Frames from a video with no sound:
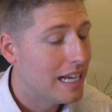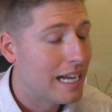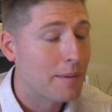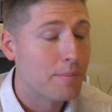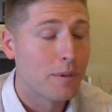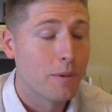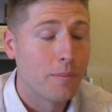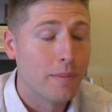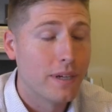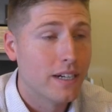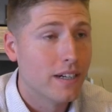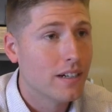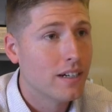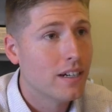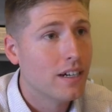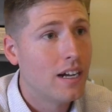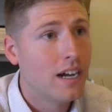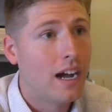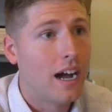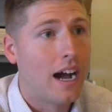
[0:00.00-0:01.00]
at Premier,
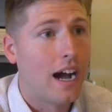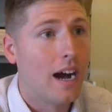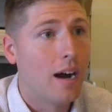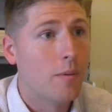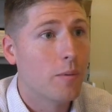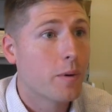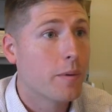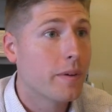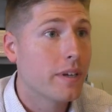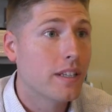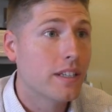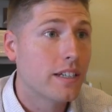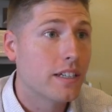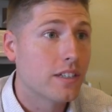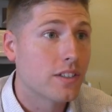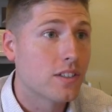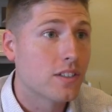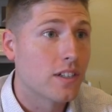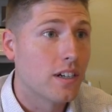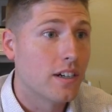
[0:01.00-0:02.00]
uh, we're really
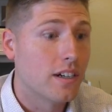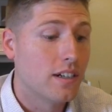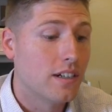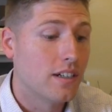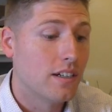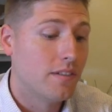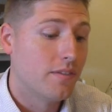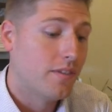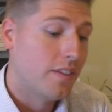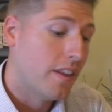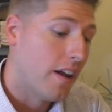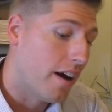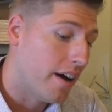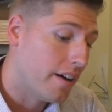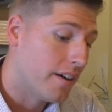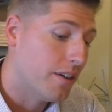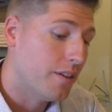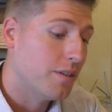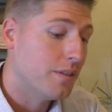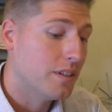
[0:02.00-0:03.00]
concerned of
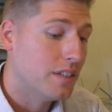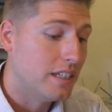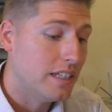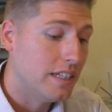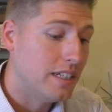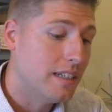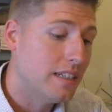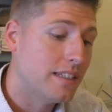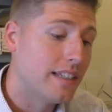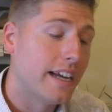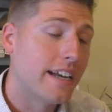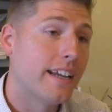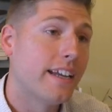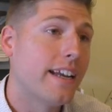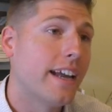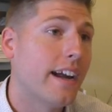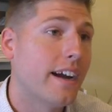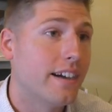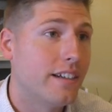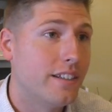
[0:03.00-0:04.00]
not only taking
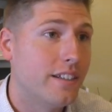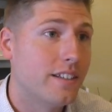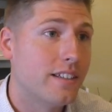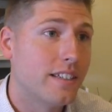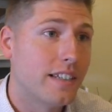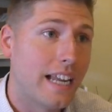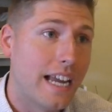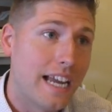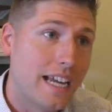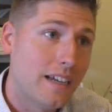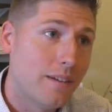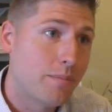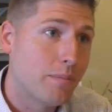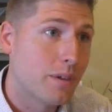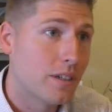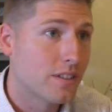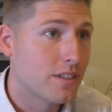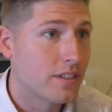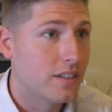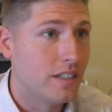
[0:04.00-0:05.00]
care of you today,
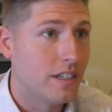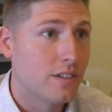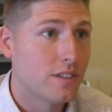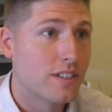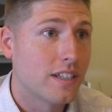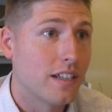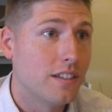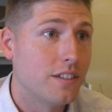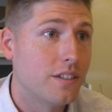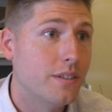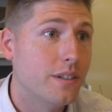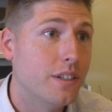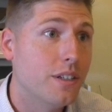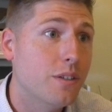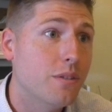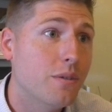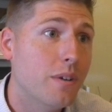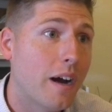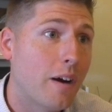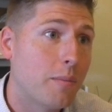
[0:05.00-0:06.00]
personally, you know, selling you a
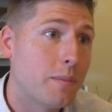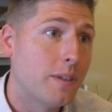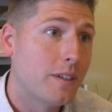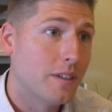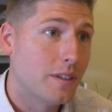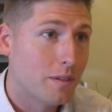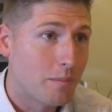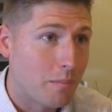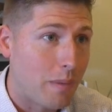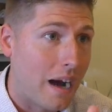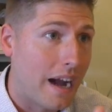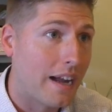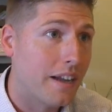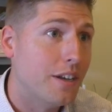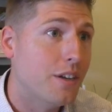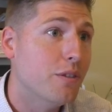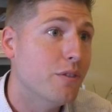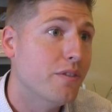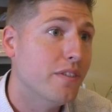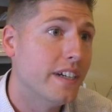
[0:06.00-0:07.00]
new, helping you buy a
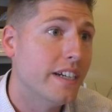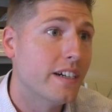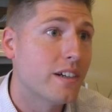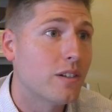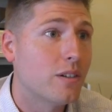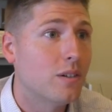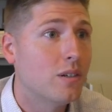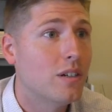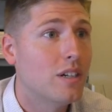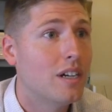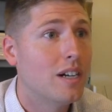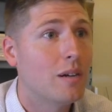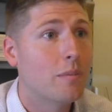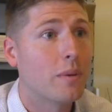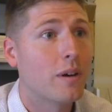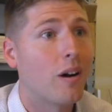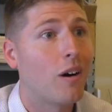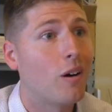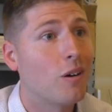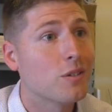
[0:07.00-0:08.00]
new vehicle,
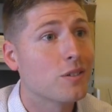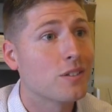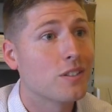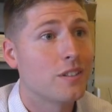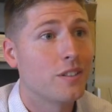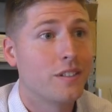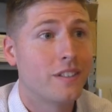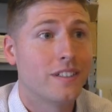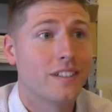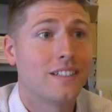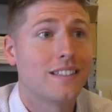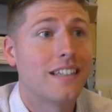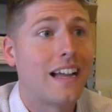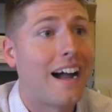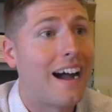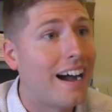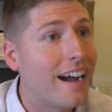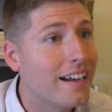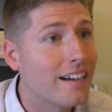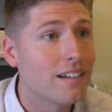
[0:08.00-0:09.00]
but also your
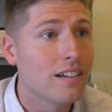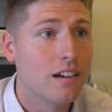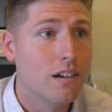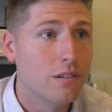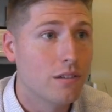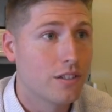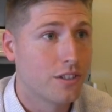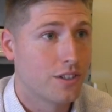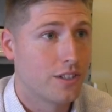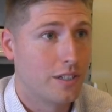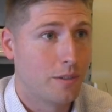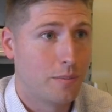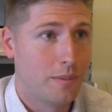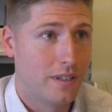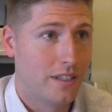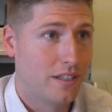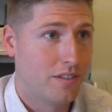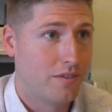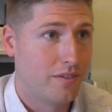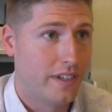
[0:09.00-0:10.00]
entire ownership of
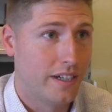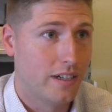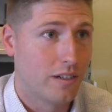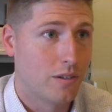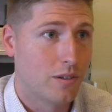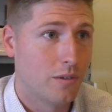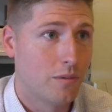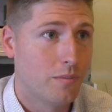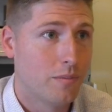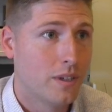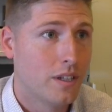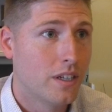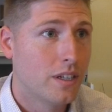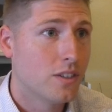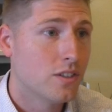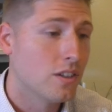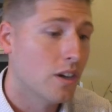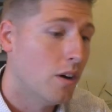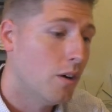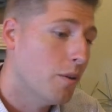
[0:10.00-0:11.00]
this vehicle.
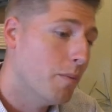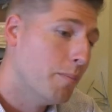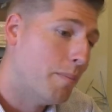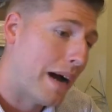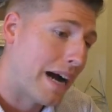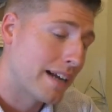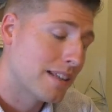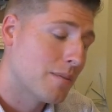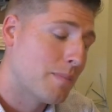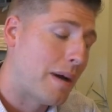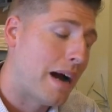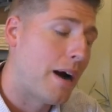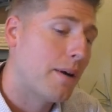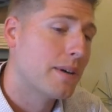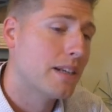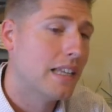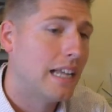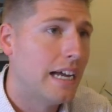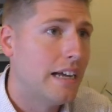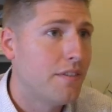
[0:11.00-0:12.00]
So back to
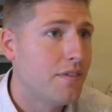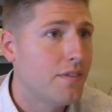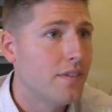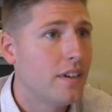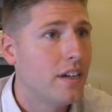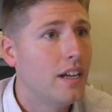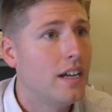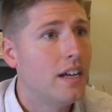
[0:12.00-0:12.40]
Power Life.